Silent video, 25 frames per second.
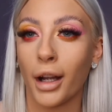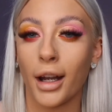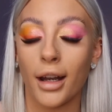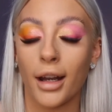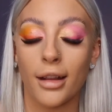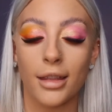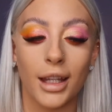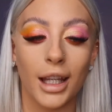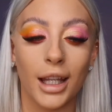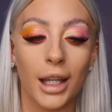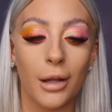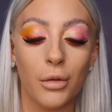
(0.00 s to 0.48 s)
I
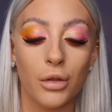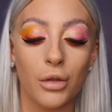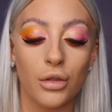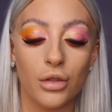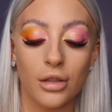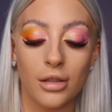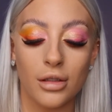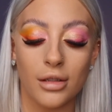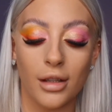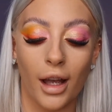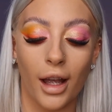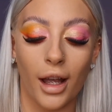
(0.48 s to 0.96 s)
think it was
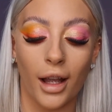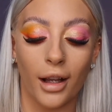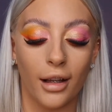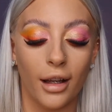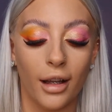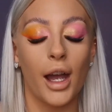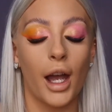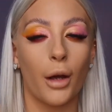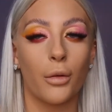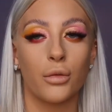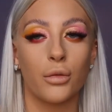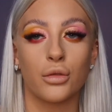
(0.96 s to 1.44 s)
just like,
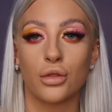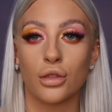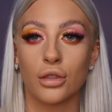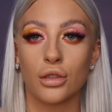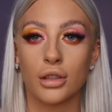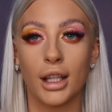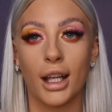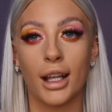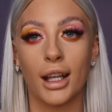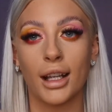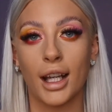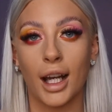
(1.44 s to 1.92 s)
I was just
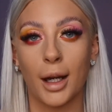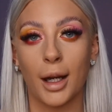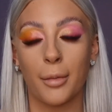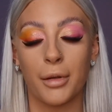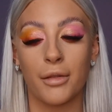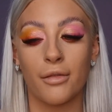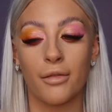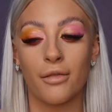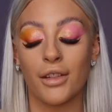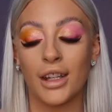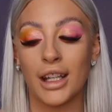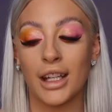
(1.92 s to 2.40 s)
getting
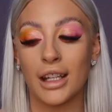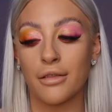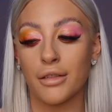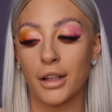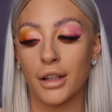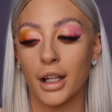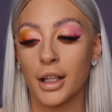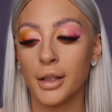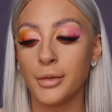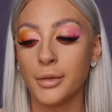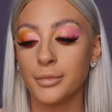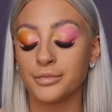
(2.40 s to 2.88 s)
cabin fever.
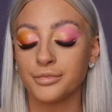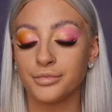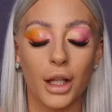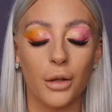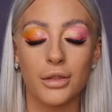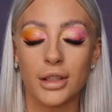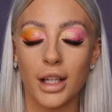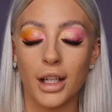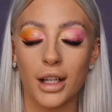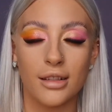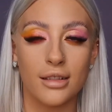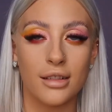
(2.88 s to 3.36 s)
I was
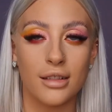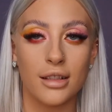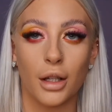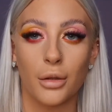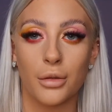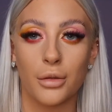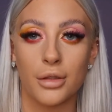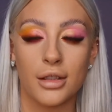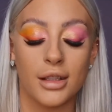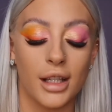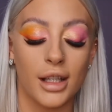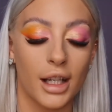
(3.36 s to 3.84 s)
getting so
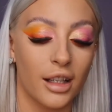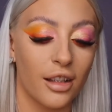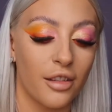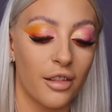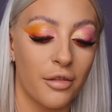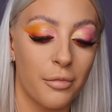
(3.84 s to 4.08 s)
sick of